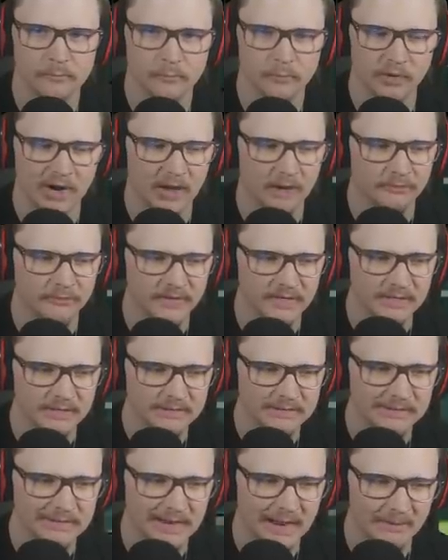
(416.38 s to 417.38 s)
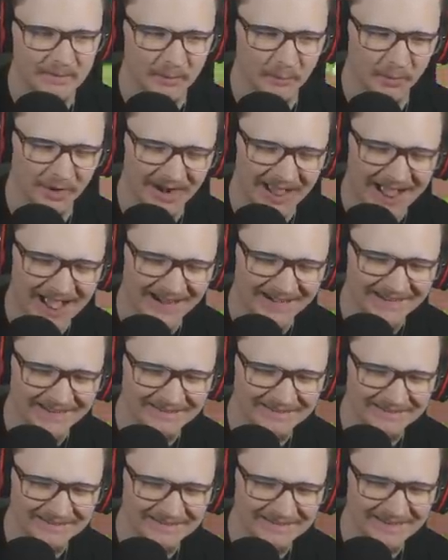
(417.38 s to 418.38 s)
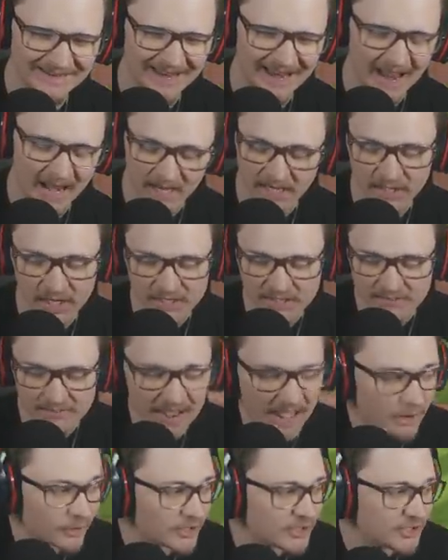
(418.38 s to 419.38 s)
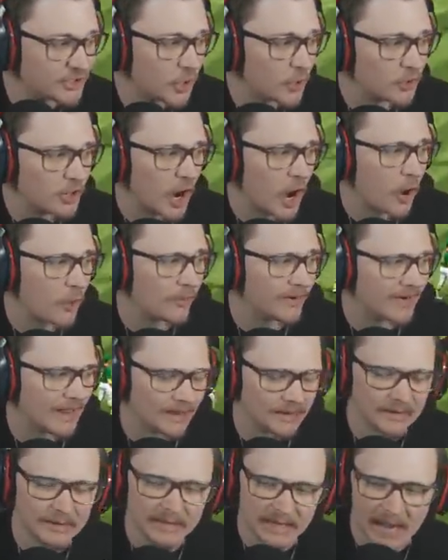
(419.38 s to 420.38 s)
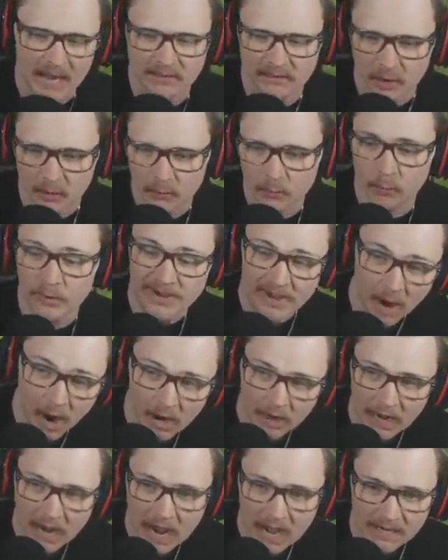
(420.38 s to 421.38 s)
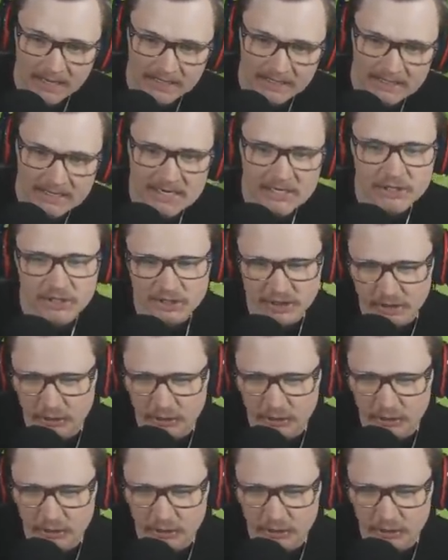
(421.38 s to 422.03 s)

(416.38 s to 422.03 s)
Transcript: Ralphie? I mean, we're on it, and it doesn't matter. It's still going. Again, though, we are on it. Just a